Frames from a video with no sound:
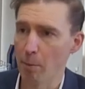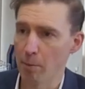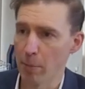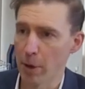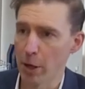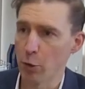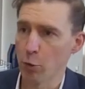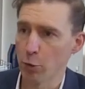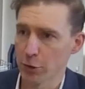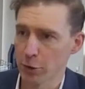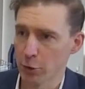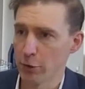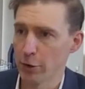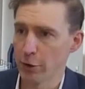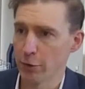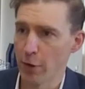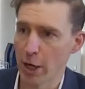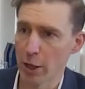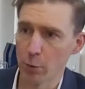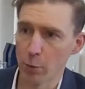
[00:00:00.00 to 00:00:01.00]
but also
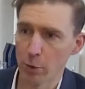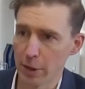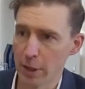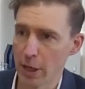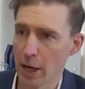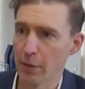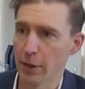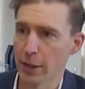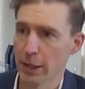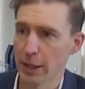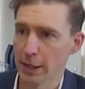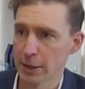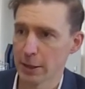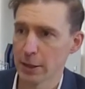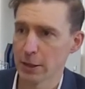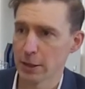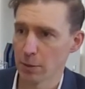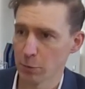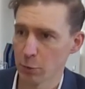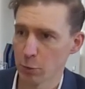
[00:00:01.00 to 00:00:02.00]
integrated with the other key
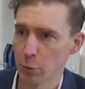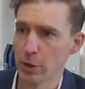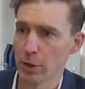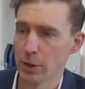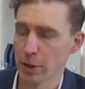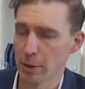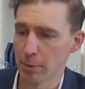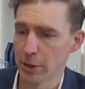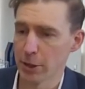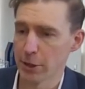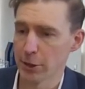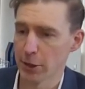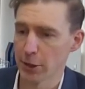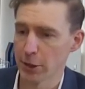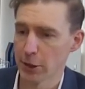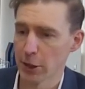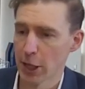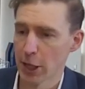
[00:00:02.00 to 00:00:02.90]
systems within the business.